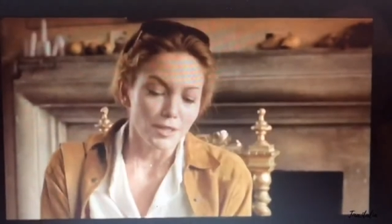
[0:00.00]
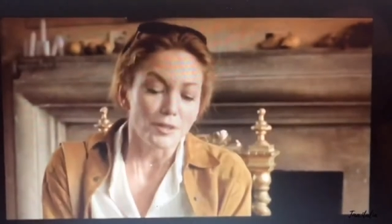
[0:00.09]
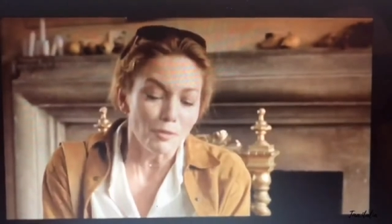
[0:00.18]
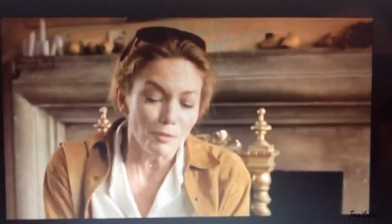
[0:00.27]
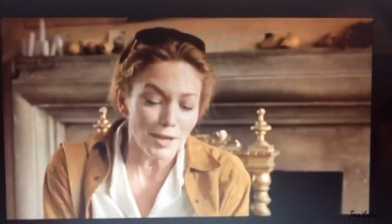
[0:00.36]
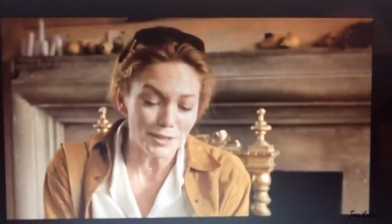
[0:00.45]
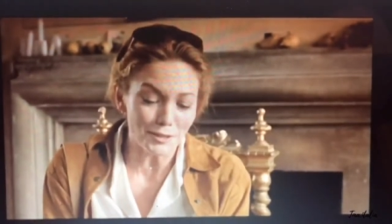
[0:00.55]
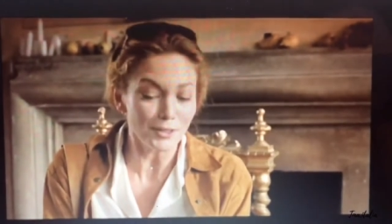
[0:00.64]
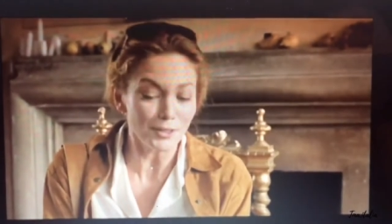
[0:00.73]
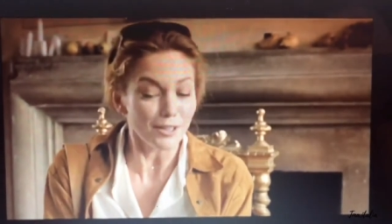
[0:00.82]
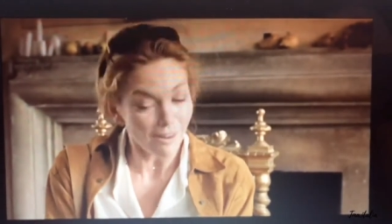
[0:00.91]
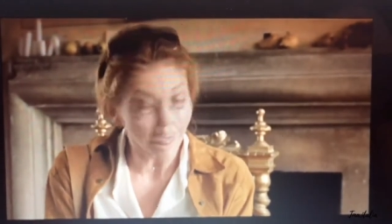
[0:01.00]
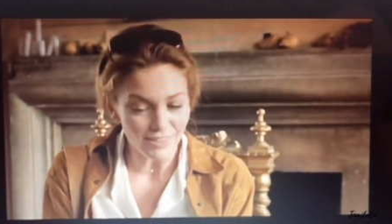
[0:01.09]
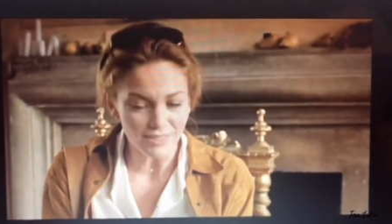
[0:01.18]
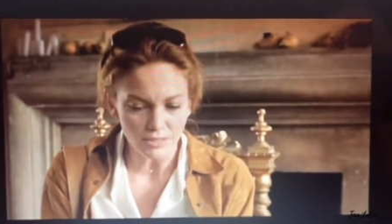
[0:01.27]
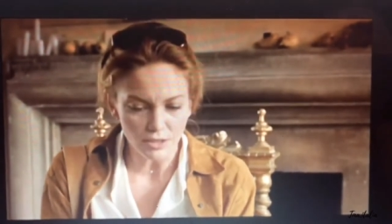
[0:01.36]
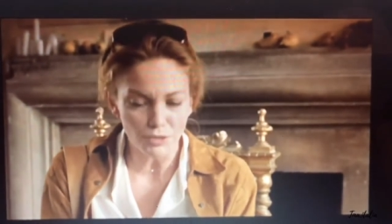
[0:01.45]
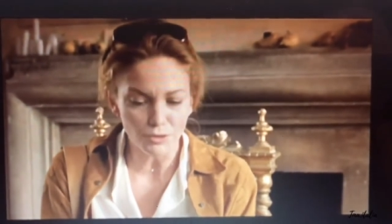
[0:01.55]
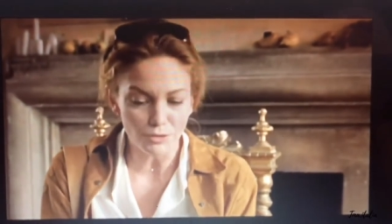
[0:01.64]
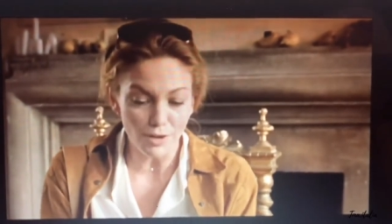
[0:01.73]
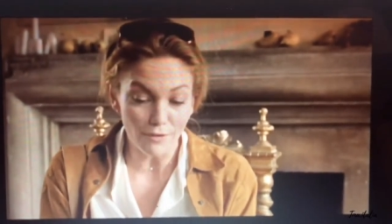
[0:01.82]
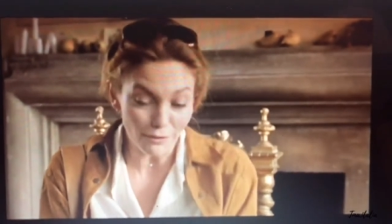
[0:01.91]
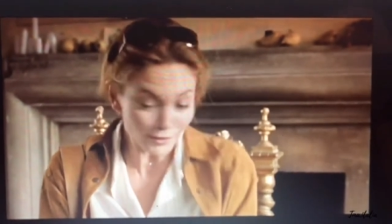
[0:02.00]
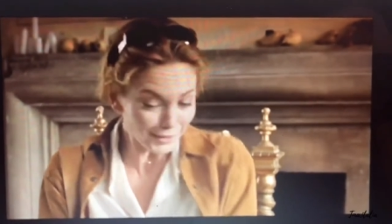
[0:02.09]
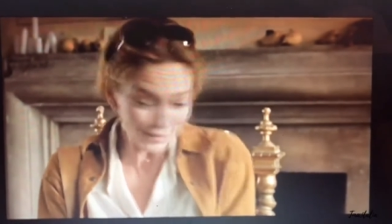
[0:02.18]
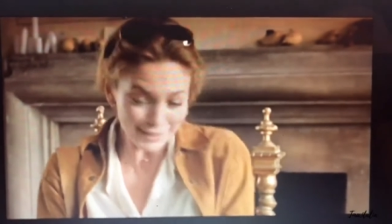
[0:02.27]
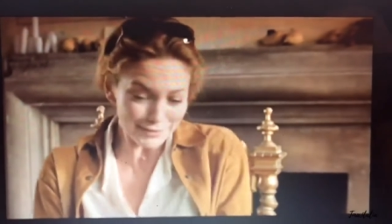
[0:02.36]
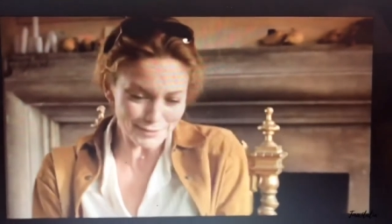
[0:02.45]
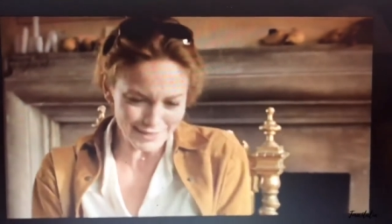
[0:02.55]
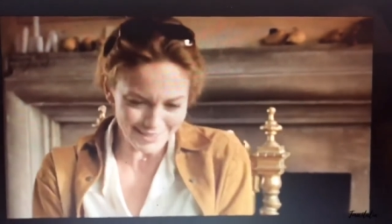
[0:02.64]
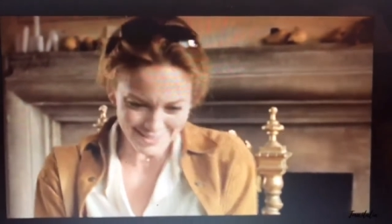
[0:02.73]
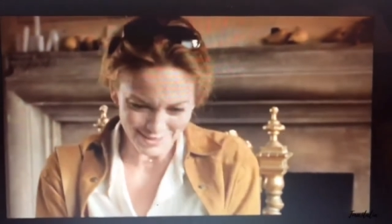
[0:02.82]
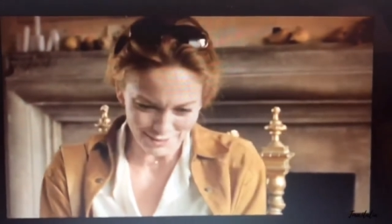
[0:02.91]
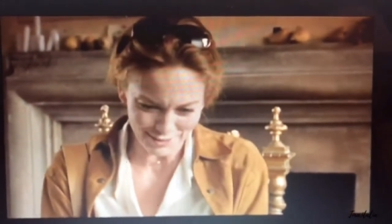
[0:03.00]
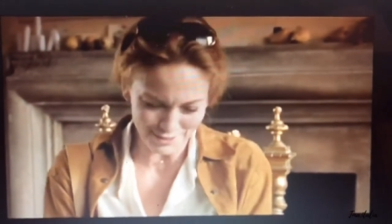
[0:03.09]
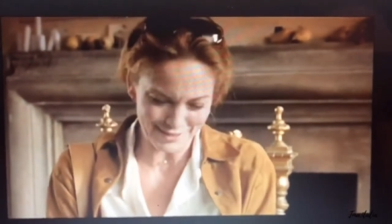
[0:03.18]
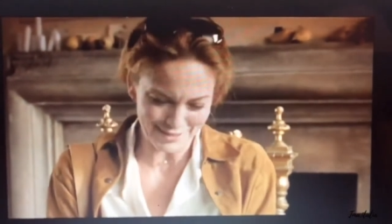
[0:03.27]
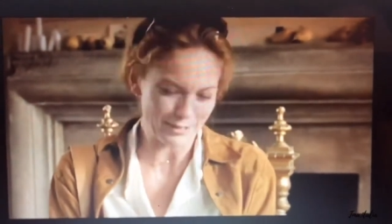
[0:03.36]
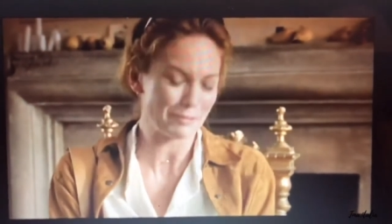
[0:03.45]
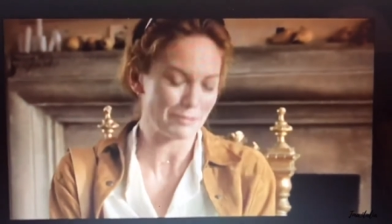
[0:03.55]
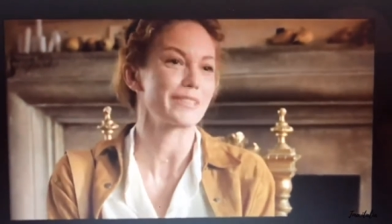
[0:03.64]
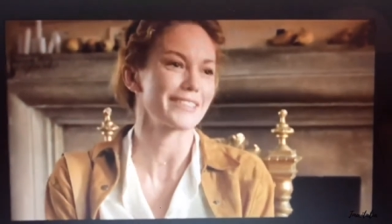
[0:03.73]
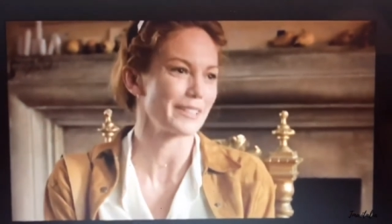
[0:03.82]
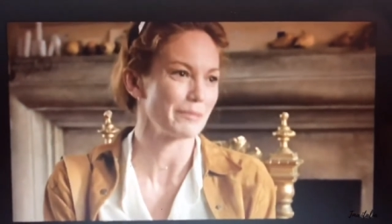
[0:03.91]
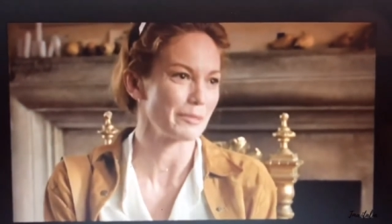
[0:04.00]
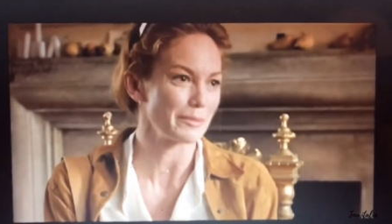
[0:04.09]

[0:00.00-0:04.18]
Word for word: a rental car. To drive off a cliff when this all turns out to have been a terrible